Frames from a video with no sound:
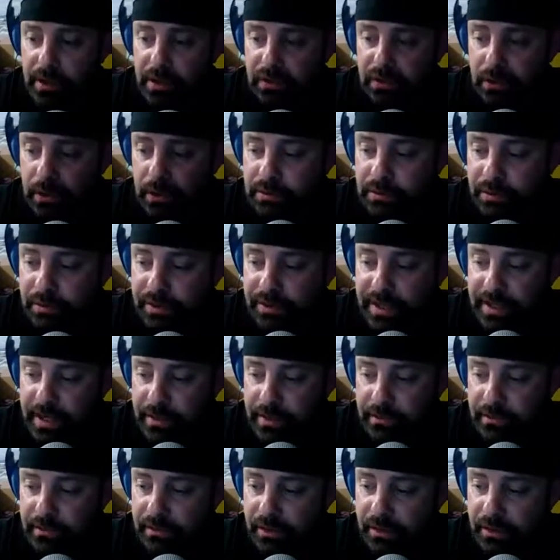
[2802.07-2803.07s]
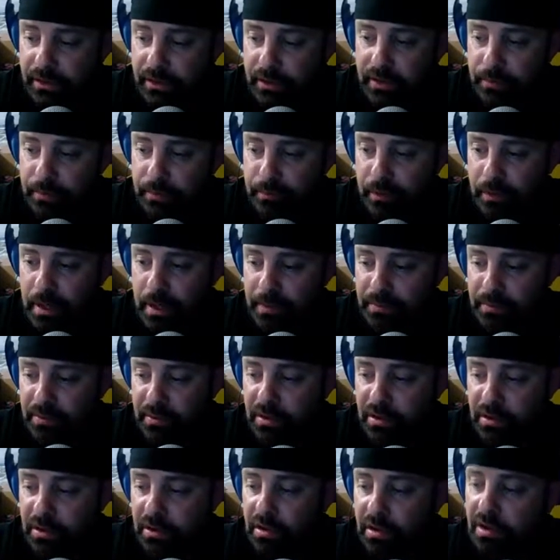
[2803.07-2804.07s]
source without doing the
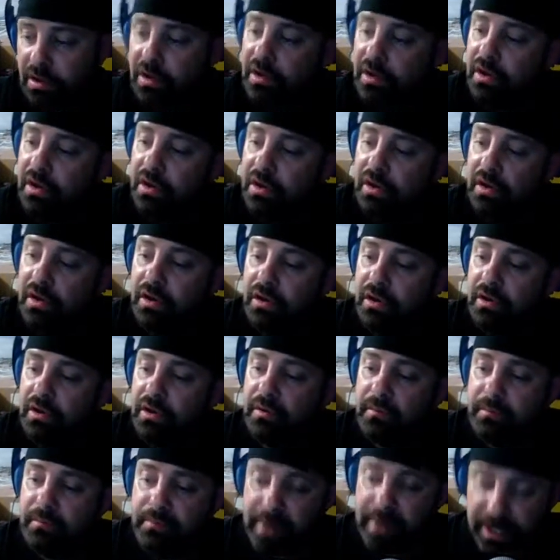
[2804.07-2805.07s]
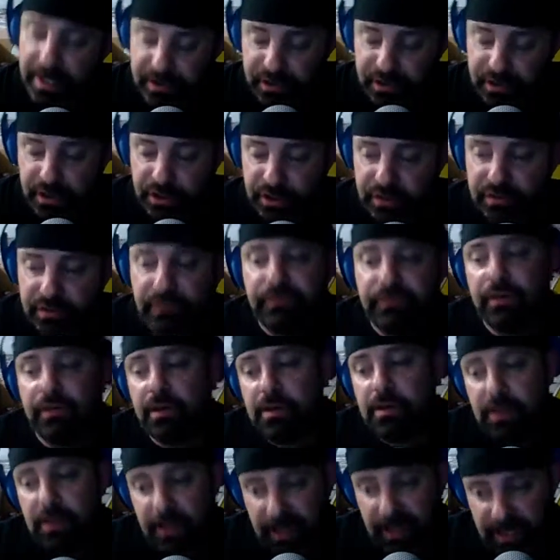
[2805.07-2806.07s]
proper measures for
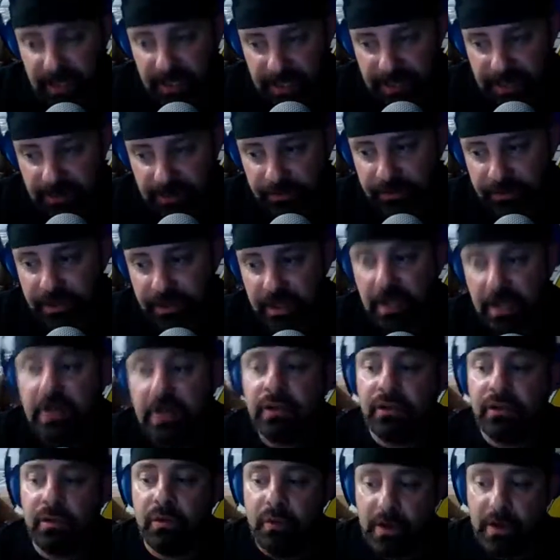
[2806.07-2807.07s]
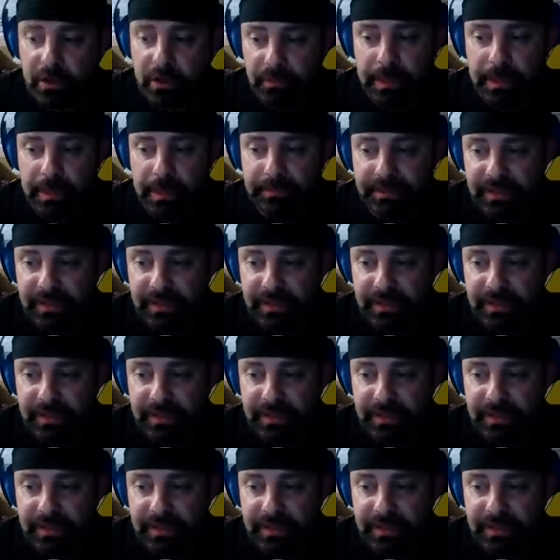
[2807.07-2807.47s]
cleaning out the other water pipes that